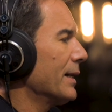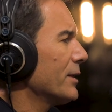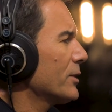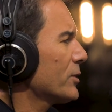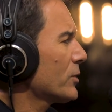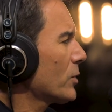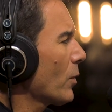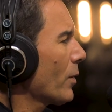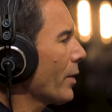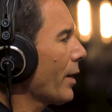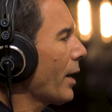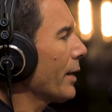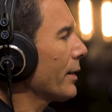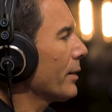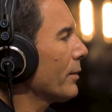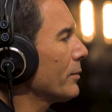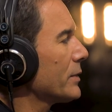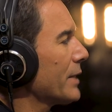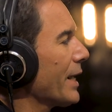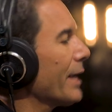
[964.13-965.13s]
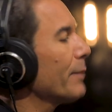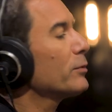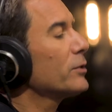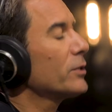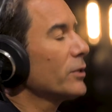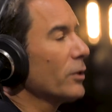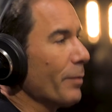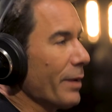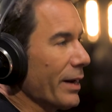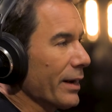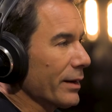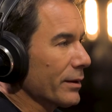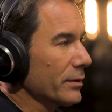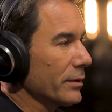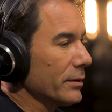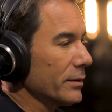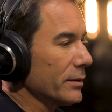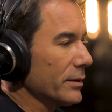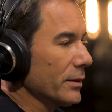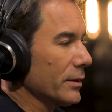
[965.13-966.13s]
So I was able to go back
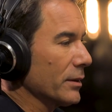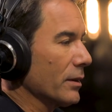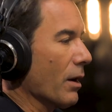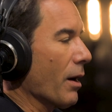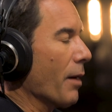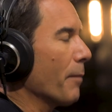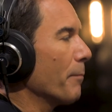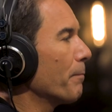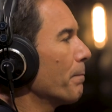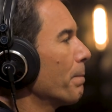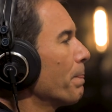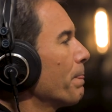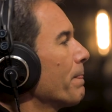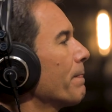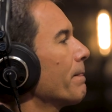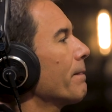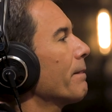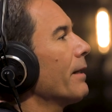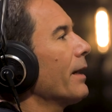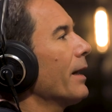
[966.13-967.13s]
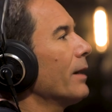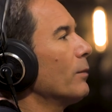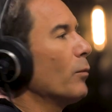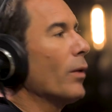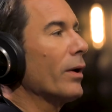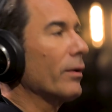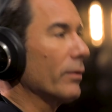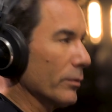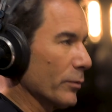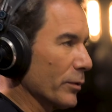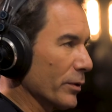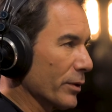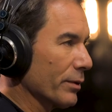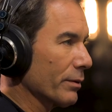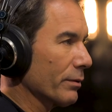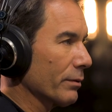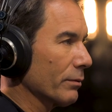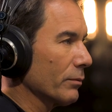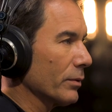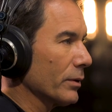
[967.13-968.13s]
to the sitcom and wear it with,
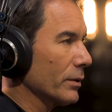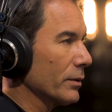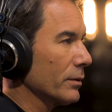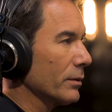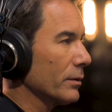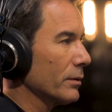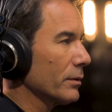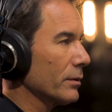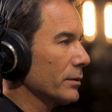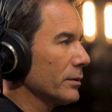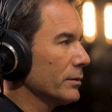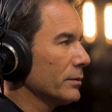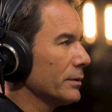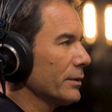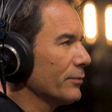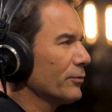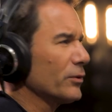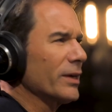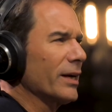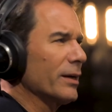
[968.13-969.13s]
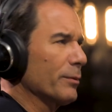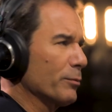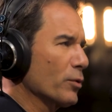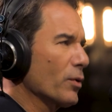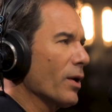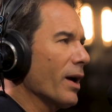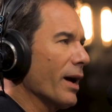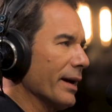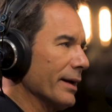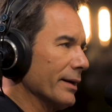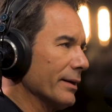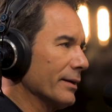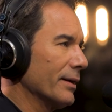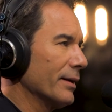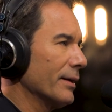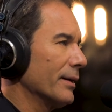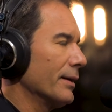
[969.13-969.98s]
with a, a different kind of pride